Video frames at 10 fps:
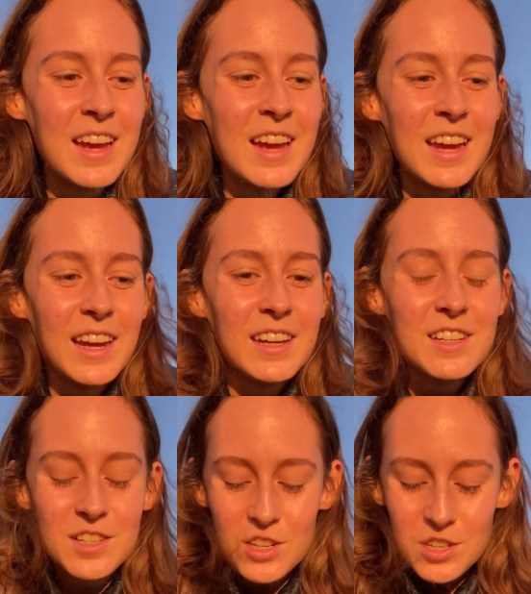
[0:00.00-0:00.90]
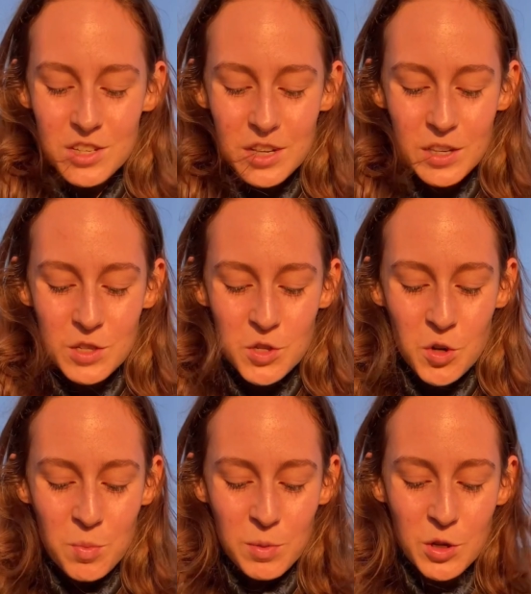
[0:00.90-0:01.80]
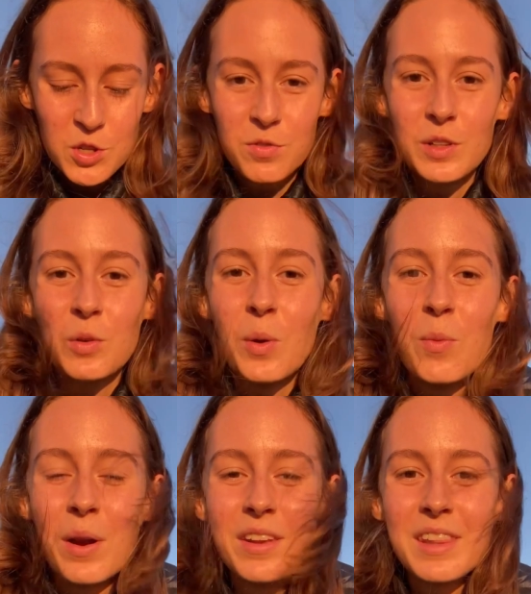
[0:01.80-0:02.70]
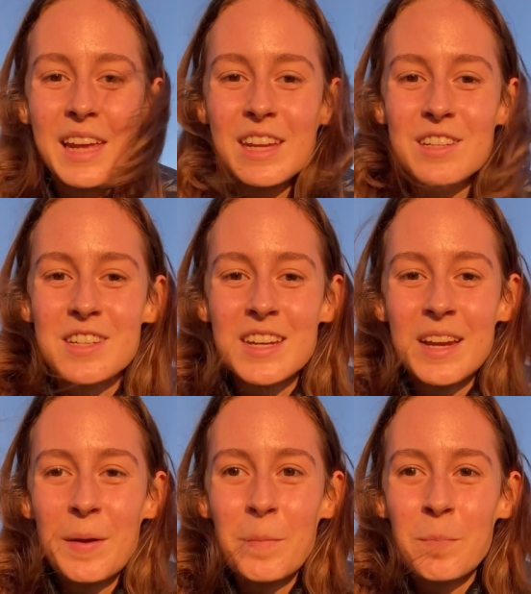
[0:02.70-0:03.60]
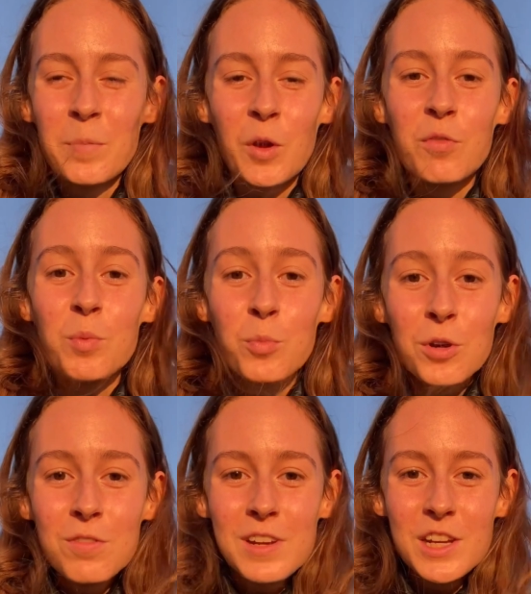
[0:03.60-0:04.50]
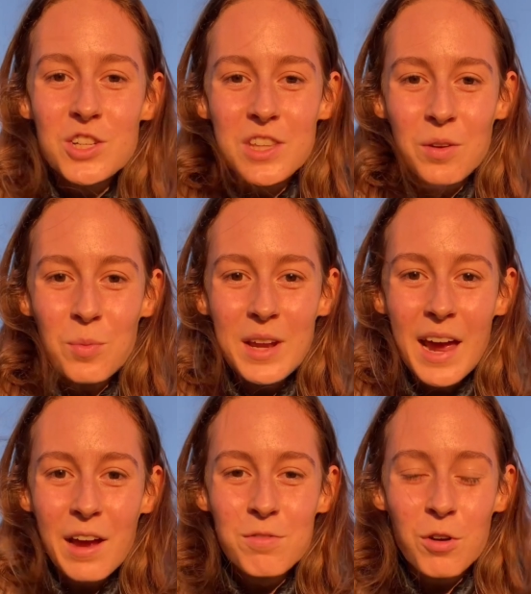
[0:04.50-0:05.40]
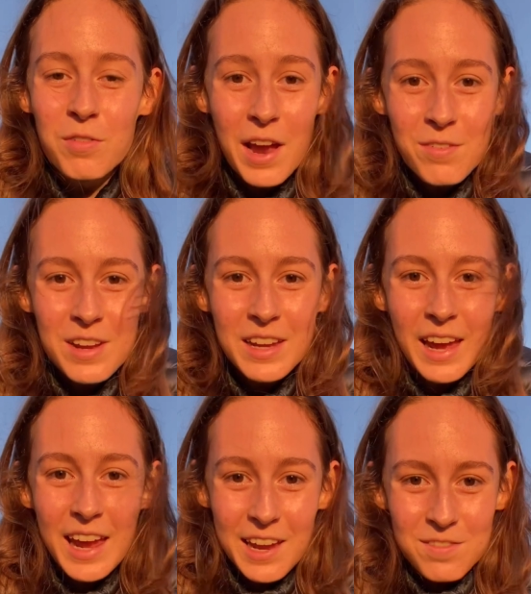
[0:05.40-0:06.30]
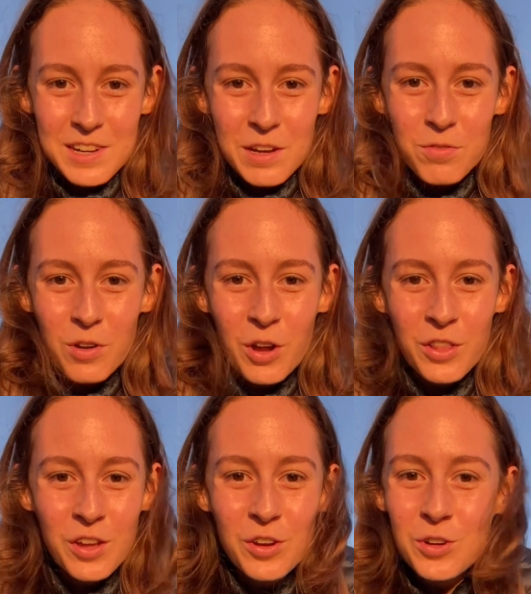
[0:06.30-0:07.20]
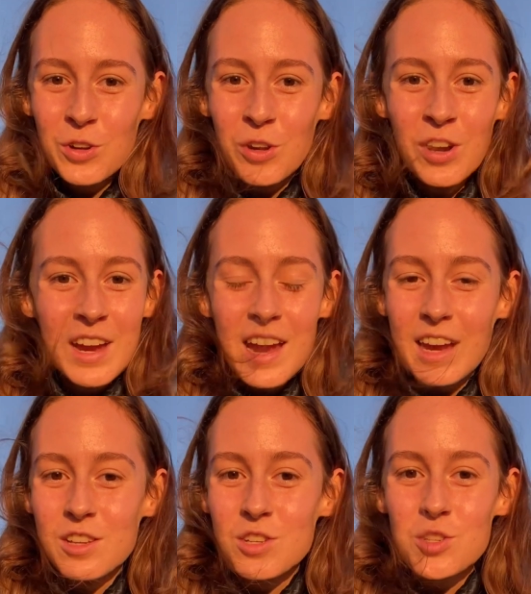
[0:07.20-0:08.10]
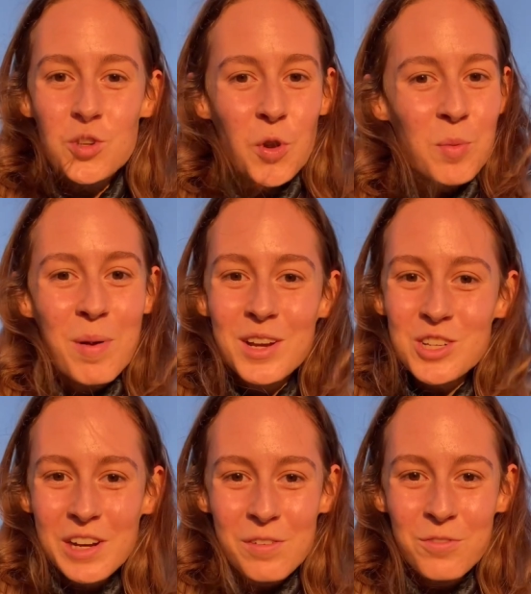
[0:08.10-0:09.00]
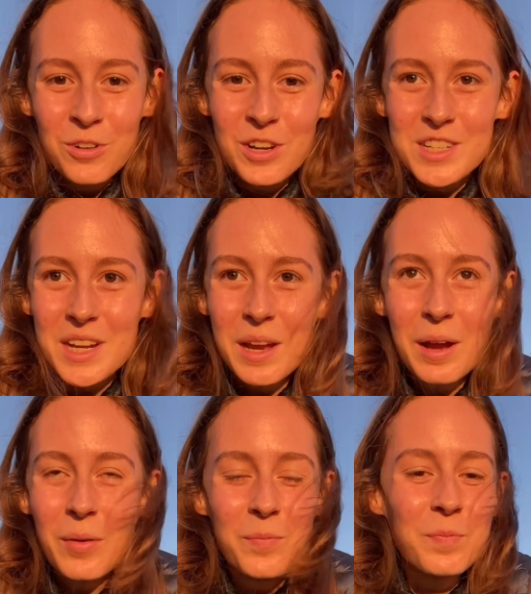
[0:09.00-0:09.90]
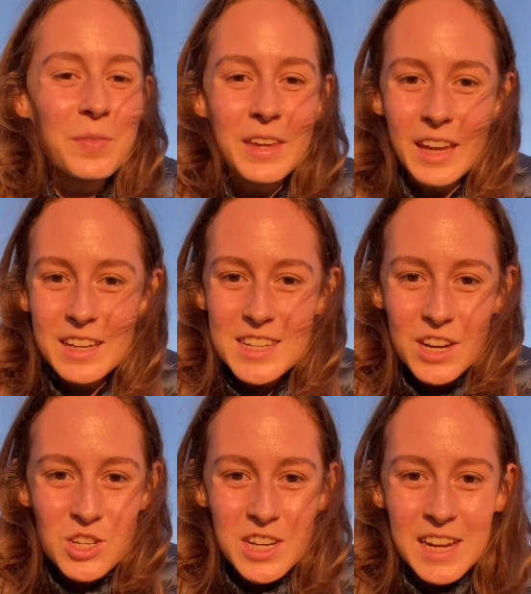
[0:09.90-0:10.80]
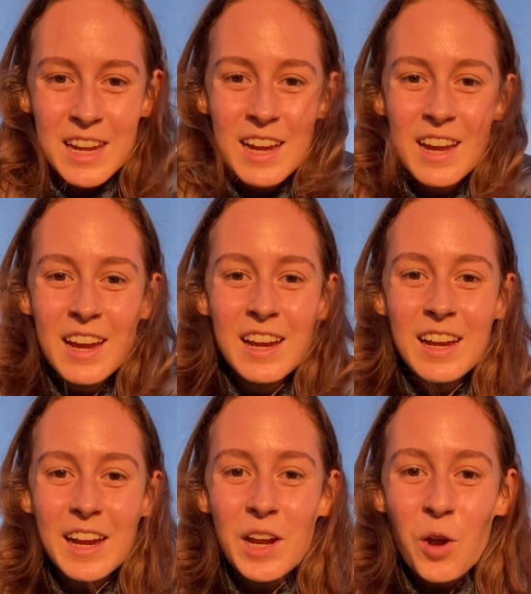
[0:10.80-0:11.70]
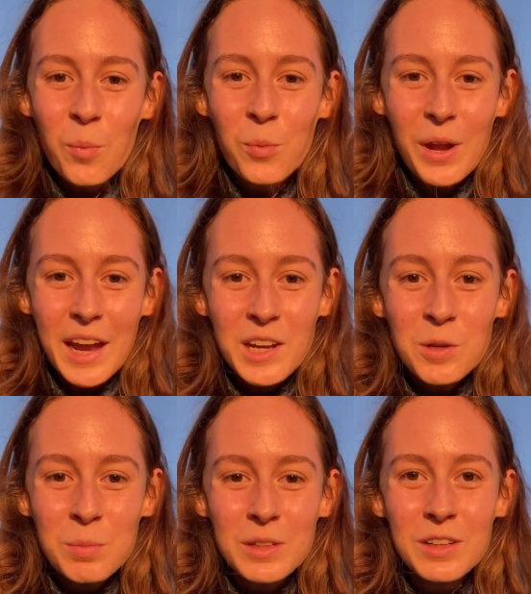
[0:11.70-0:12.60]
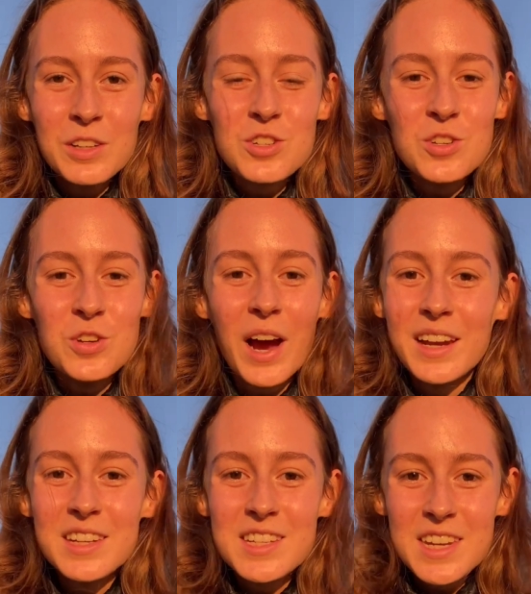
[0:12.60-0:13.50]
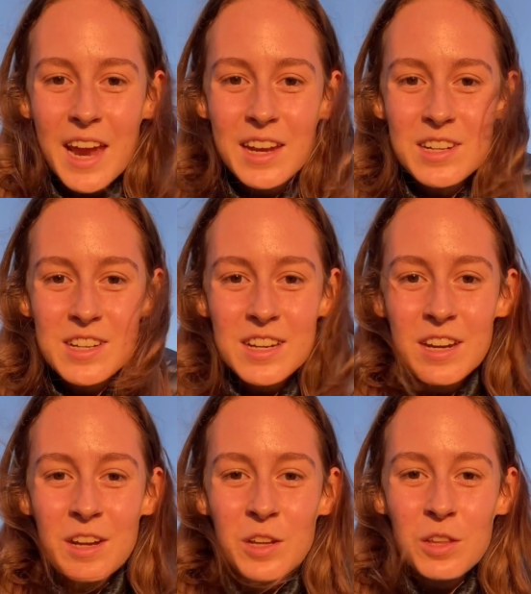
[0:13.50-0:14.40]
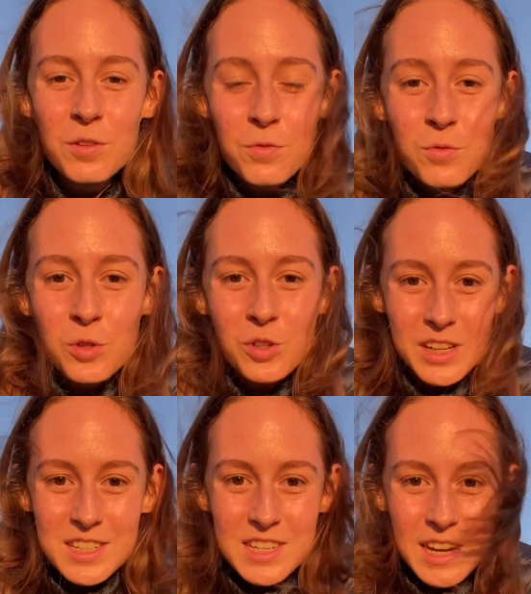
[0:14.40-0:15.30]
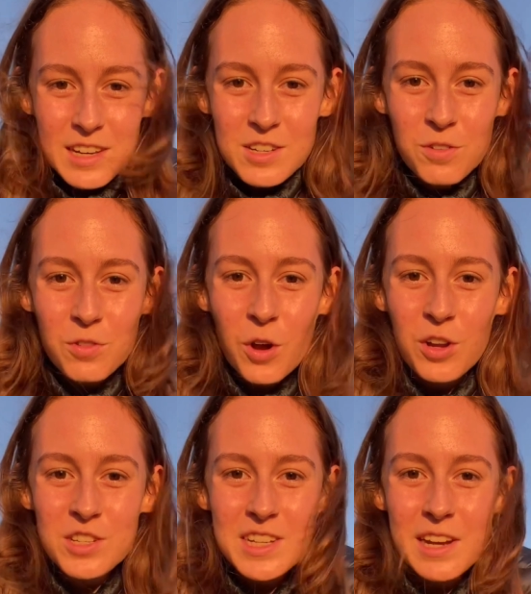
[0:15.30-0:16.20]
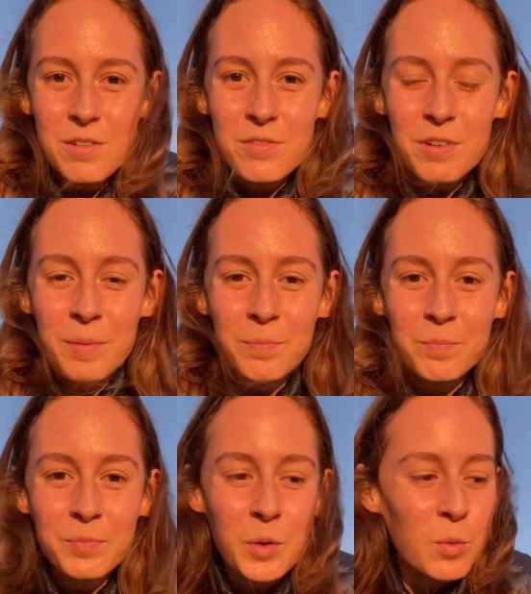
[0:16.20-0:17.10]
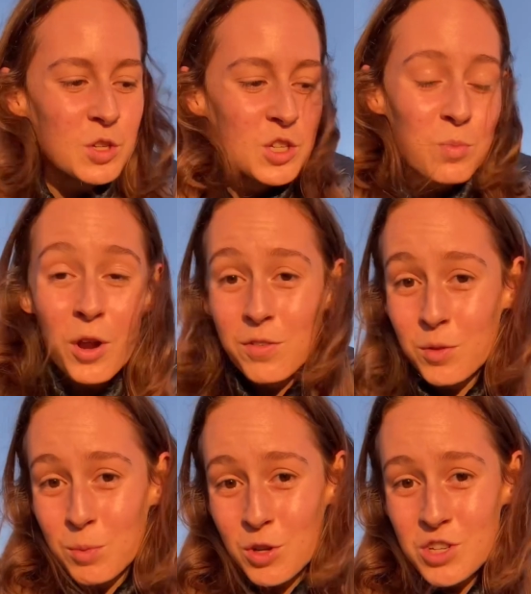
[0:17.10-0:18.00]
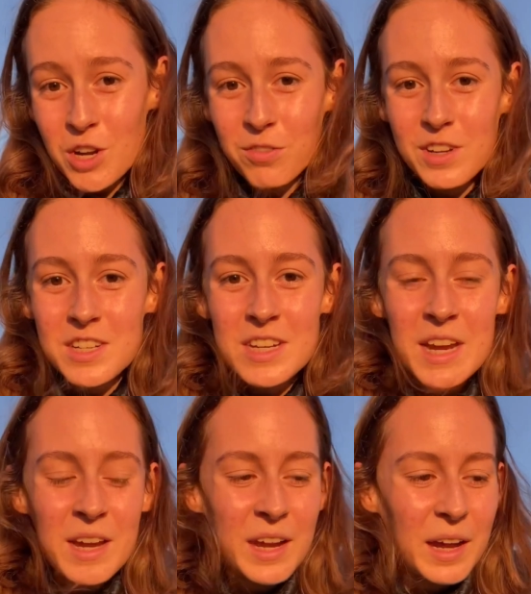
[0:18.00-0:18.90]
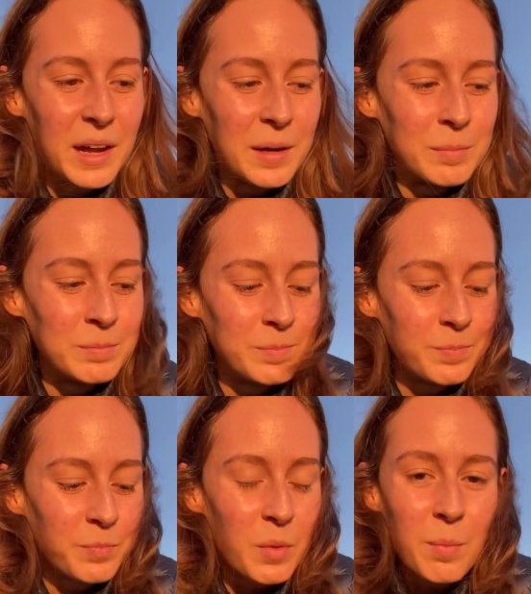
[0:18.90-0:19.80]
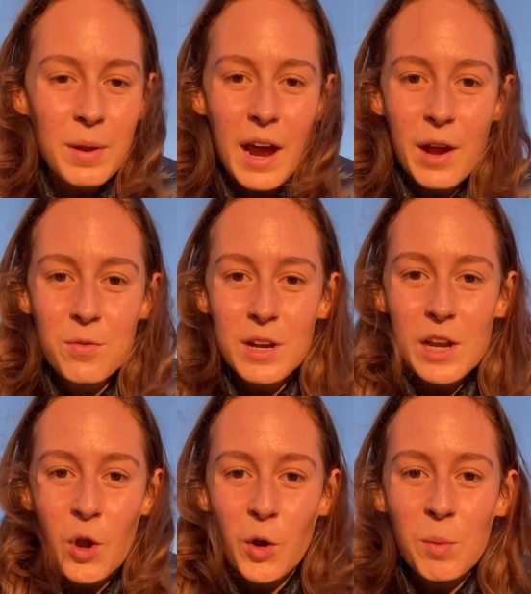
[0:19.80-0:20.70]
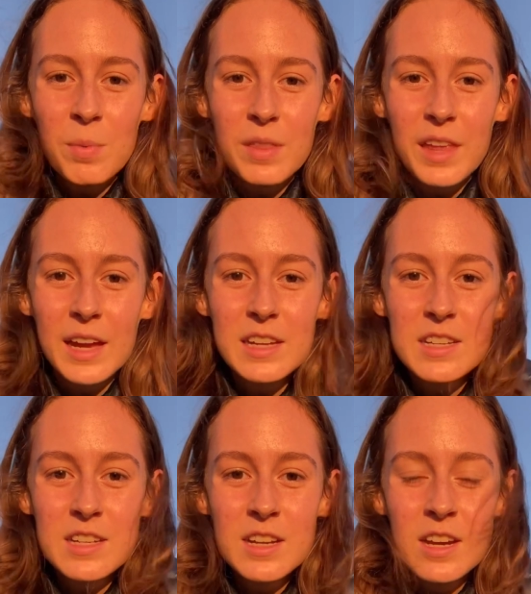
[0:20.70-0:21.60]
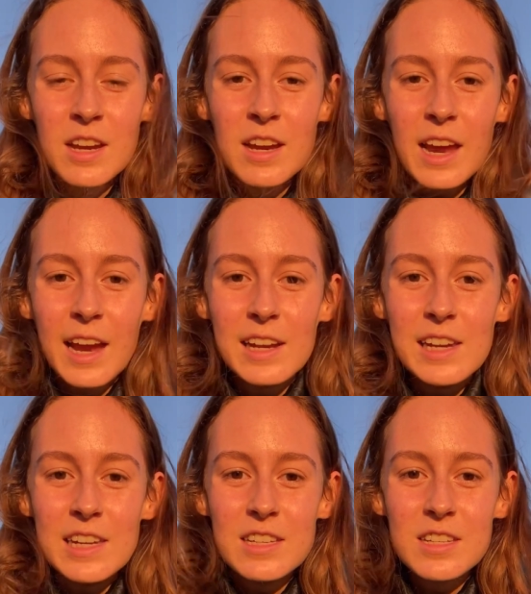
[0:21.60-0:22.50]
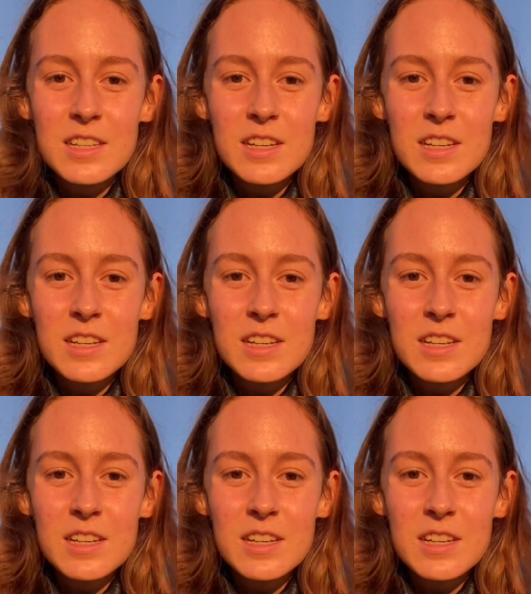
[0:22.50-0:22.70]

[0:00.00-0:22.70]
It is just so beautiful when one thinks of the privilege that we have of having a Heavenly Father who has so much love for us. It's actually incomprehensible to understand the full extent of God's love, which is part of the beauty of it. Um, but I really hope that at least